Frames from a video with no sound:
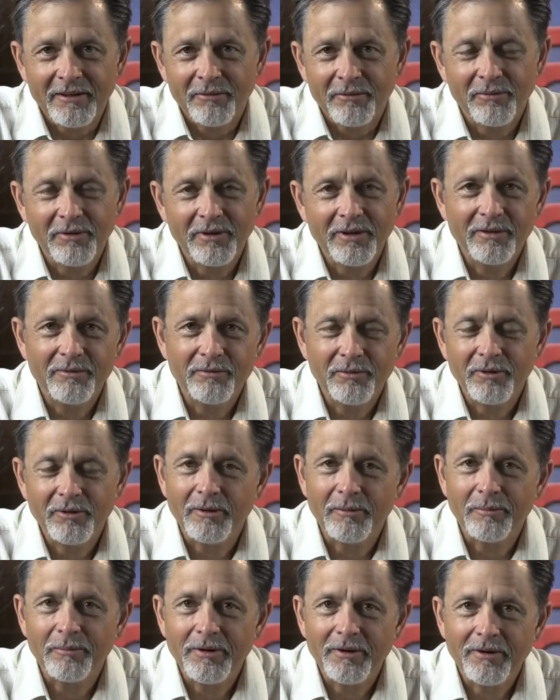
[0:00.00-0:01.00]
when
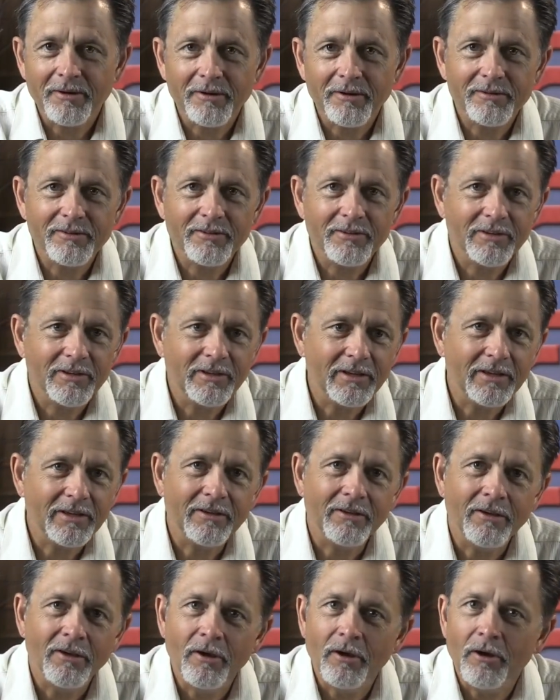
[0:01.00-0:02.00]
we're
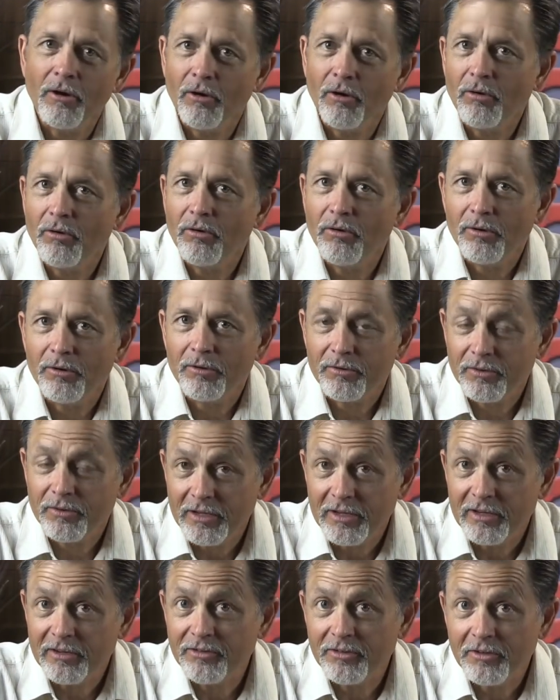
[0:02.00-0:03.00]
parenting or
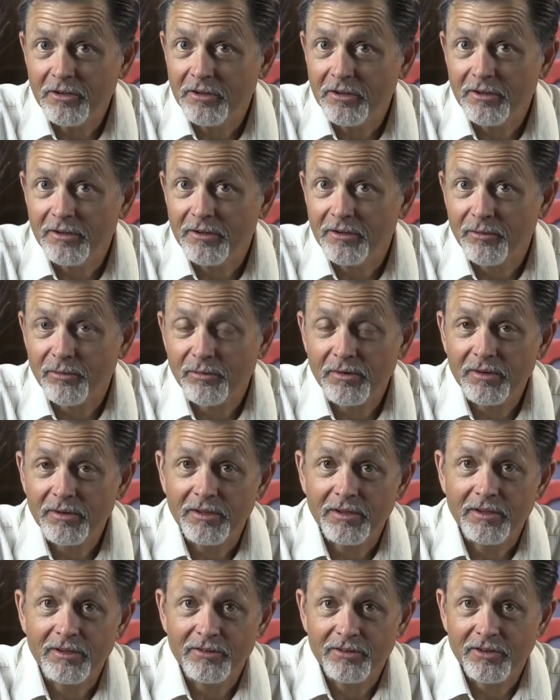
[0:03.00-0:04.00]
teaching
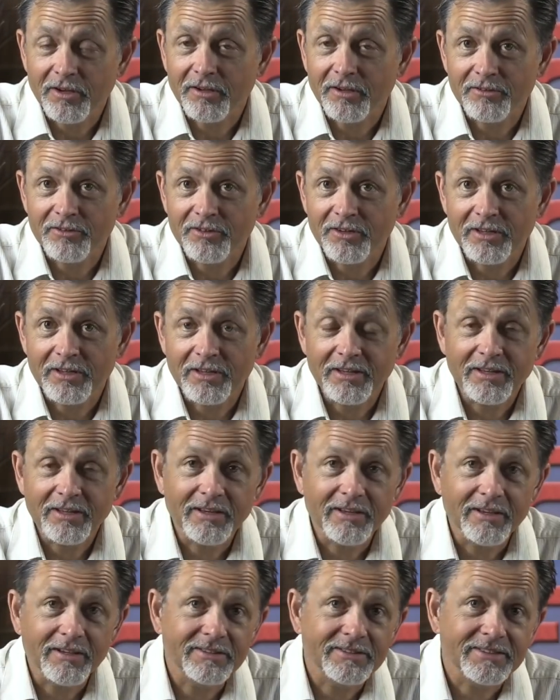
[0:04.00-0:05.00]
really challenging
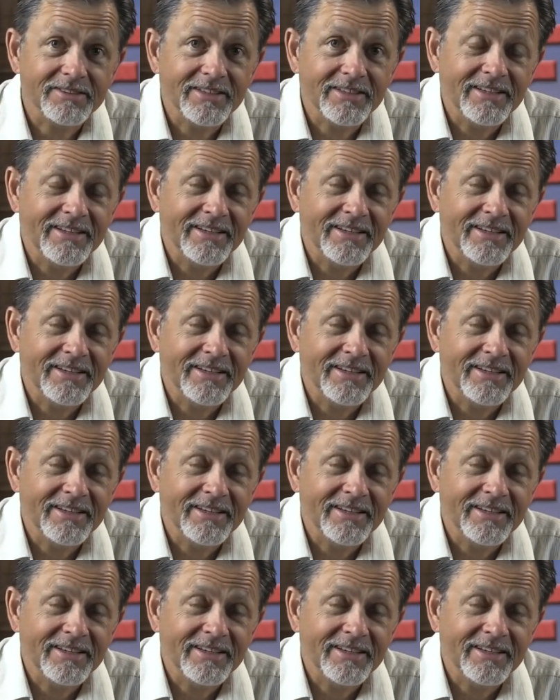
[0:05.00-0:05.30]
kids,